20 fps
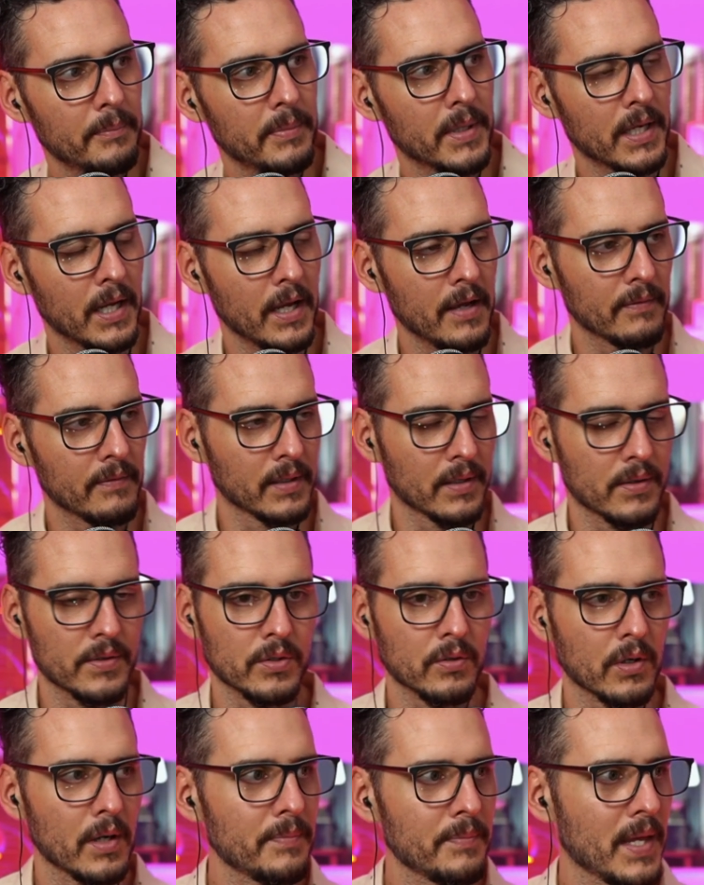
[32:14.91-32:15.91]
but I have a little
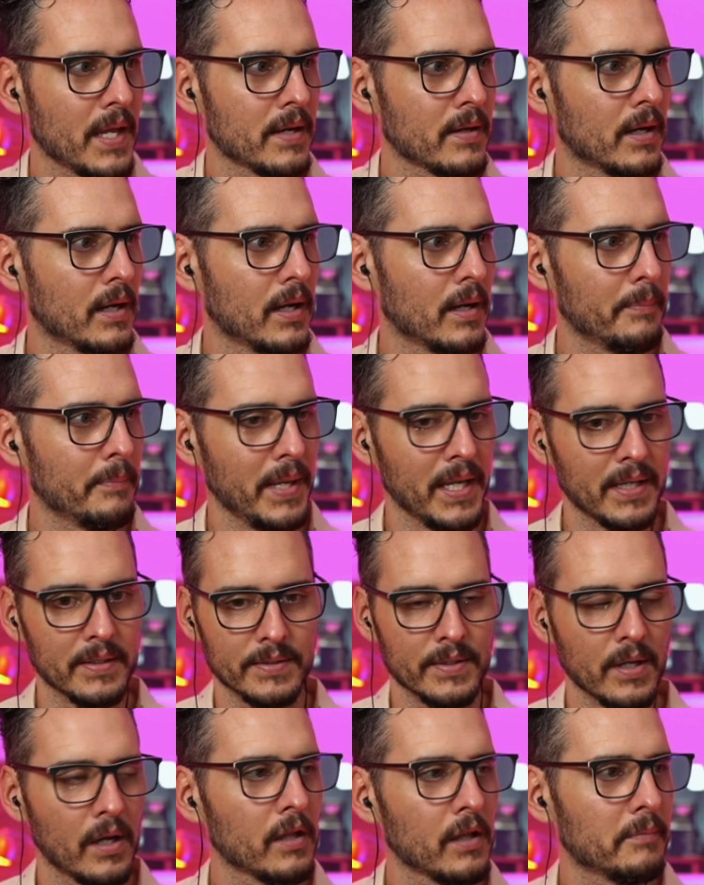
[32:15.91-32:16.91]
script that
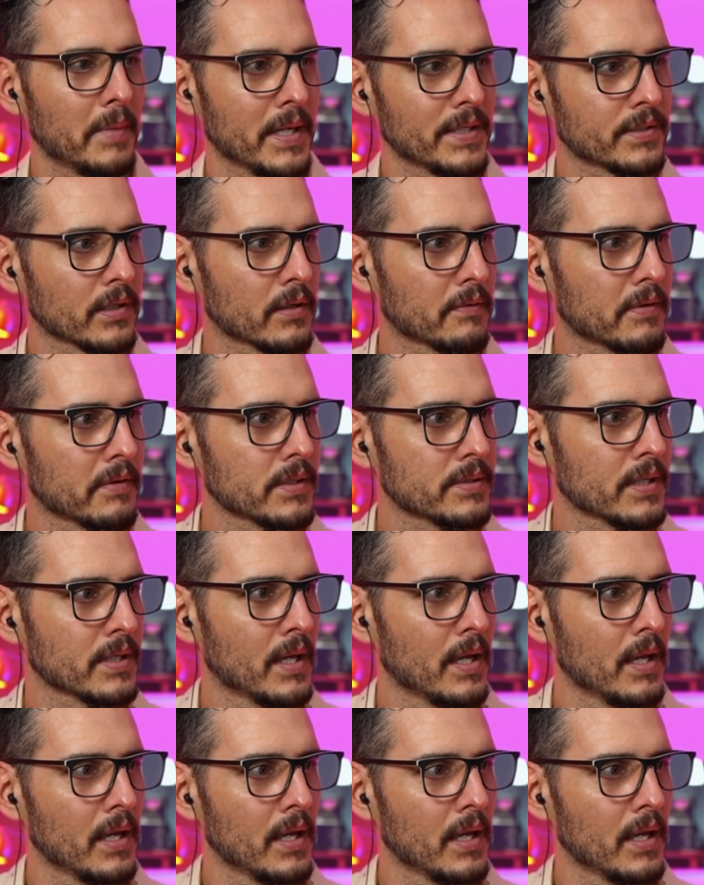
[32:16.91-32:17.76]
pings all of my servers.